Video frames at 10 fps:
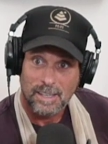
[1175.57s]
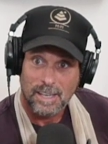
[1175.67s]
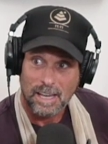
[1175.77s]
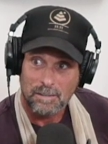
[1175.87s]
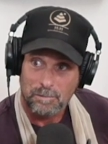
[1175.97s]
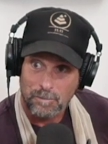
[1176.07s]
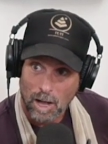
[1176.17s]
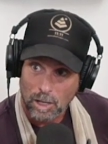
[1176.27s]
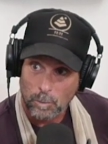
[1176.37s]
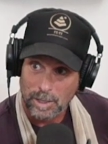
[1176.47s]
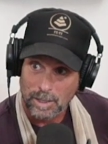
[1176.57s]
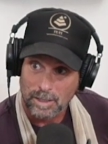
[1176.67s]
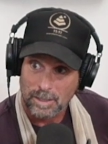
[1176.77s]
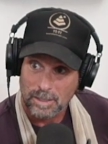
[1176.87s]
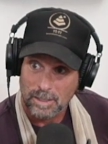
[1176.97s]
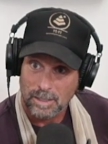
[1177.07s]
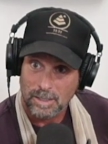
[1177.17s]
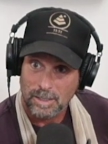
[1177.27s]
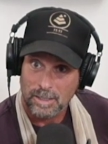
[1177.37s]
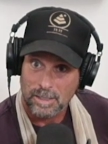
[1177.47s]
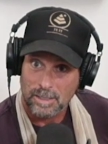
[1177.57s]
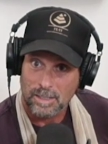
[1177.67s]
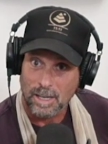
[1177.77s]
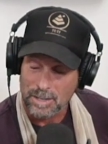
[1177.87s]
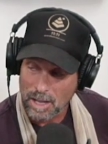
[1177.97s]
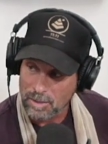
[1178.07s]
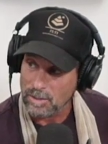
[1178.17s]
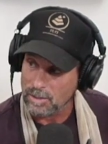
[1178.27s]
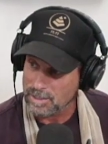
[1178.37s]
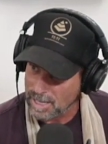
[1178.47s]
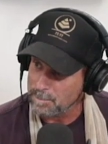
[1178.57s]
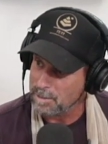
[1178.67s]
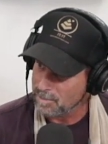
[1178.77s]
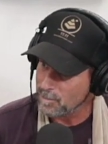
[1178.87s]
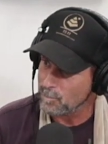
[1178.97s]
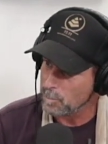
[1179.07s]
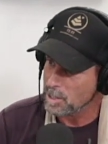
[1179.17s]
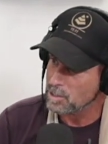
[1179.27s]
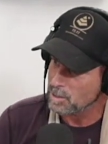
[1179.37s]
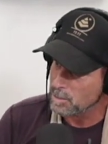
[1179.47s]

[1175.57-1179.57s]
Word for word: and following another TED bit of information that was